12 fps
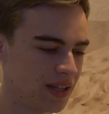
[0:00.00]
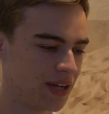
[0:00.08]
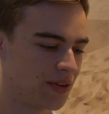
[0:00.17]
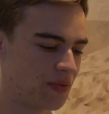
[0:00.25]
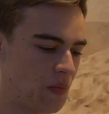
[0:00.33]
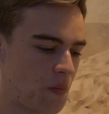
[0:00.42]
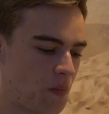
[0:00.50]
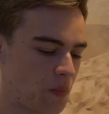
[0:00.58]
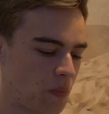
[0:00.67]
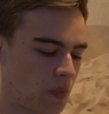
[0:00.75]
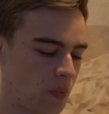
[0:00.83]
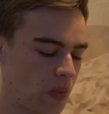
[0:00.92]
Like
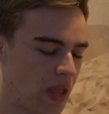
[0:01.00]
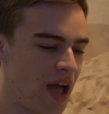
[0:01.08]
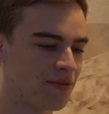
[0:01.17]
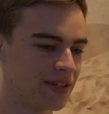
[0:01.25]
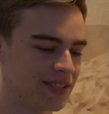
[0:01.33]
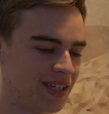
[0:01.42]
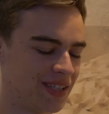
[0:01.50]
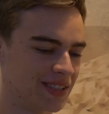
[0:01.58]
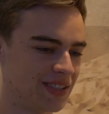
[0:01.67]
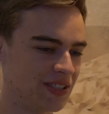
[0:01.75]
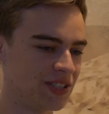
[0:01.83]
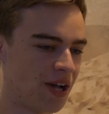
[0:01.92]
every
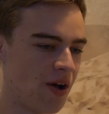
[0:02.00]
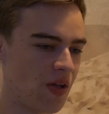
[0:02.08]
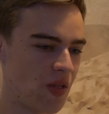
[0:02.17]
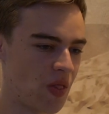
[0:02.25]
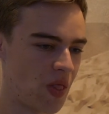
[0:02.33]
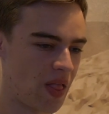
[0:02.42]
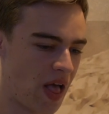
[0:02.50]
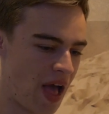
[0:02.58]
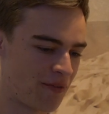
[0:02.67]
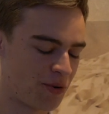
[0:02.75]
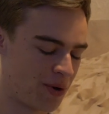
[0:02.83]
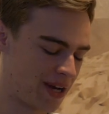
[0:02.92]
song, so
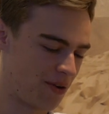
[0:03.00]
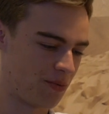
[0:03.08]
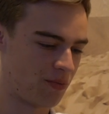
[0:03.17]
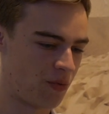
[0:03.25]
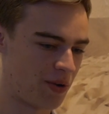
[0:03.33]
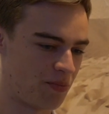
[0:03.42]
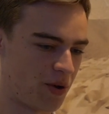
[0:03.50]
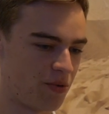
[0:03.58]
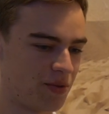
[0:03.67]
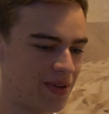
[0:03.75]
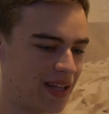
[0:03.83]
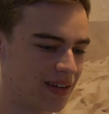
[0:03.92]
everyone at one
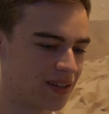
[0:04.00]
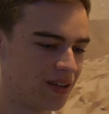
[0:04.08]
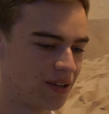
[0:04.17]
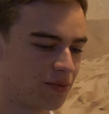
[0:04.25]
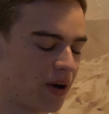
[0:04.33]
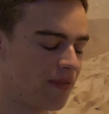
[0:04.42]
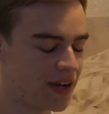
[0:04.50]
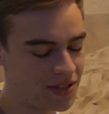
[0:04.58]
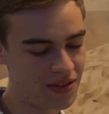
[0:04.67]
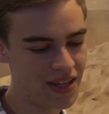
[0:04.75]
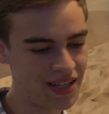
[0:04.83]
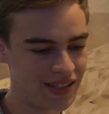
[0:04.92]
point will be like, "What if I
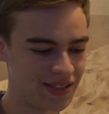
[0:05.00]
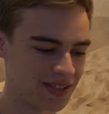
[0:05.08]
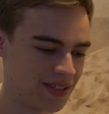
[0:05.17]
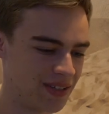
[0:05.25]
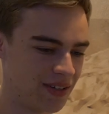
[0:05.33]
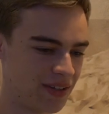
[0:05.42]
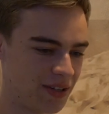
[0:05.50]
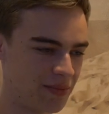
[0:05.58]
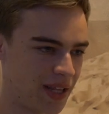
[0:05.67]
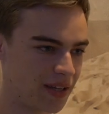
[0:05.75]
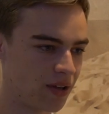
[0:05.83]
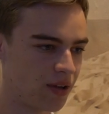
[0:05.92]
do this?" Or they'll
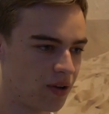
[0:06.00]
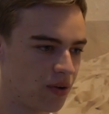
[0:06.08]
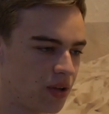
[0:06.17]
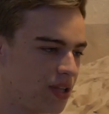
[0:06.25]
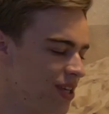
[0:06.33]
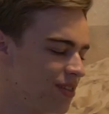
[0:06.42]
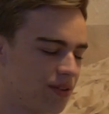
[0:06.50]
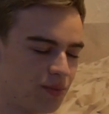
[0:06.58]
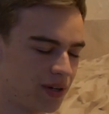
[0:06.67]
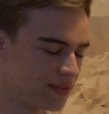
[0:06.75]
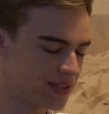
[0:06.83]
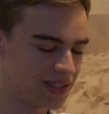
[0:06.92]
be like,
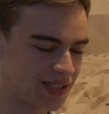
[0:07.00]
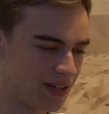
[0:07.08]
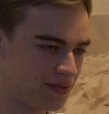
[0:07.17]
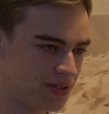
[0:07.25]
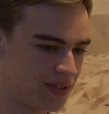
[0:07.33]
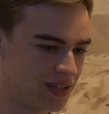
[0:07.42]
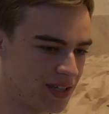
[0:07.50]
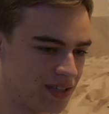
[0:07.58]
"Ethan, what if instead of doing